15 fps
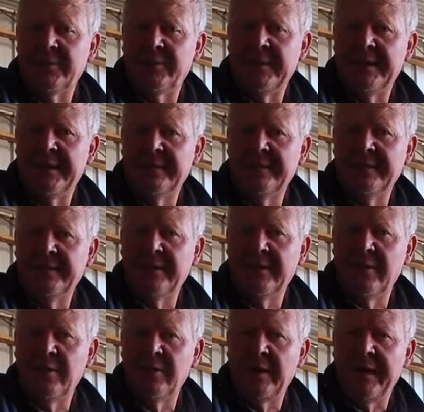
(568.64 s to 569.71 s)
will be
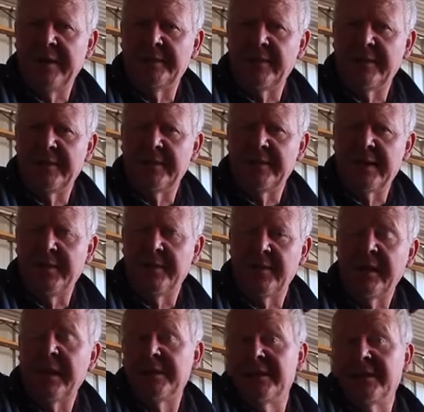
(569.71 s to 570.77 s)
low outside the shed. But
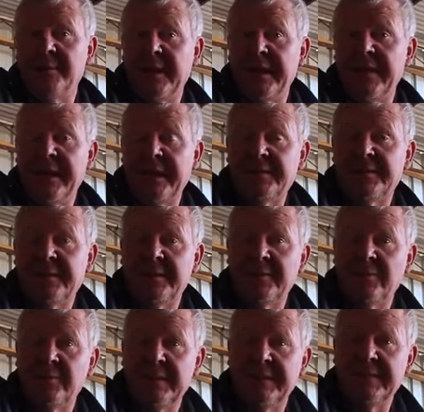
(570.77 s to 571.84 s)
I guess in a bee nest they're
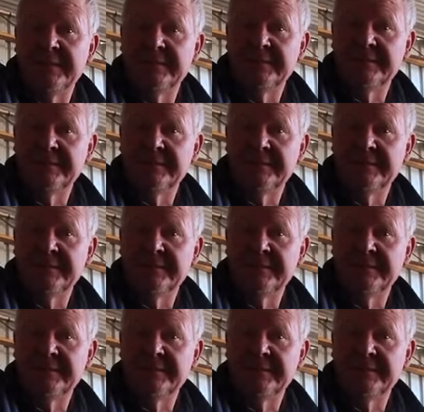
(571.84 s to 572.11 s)
normally,